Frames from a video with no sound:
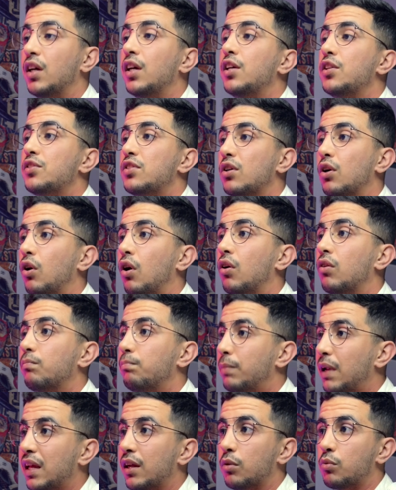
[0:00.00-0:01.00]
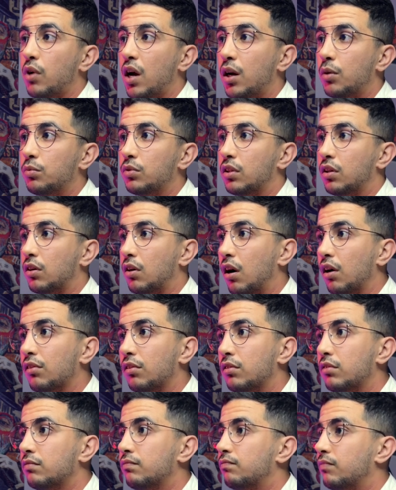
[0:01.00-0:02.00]
So play around with the
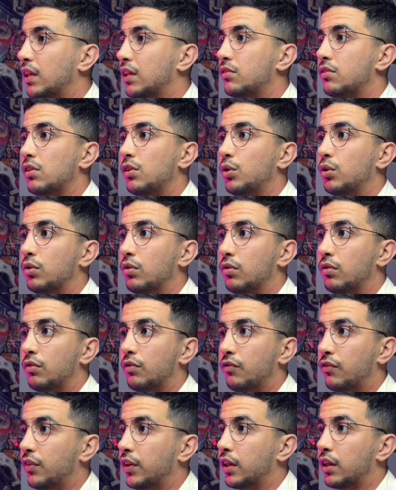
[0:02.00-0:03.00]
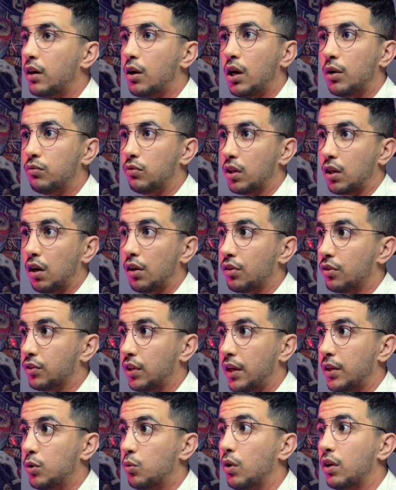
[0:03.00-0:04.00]
color until you figure out the color that
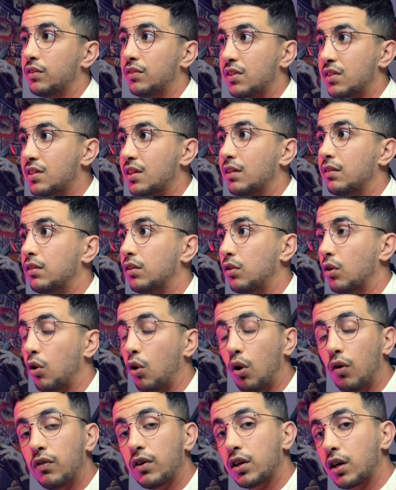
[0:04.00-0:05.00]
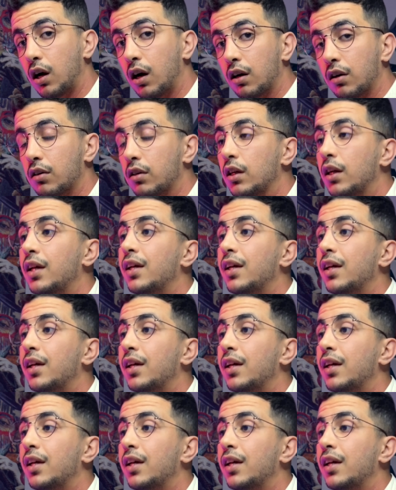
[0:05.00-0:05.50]
you want to set to the hover color.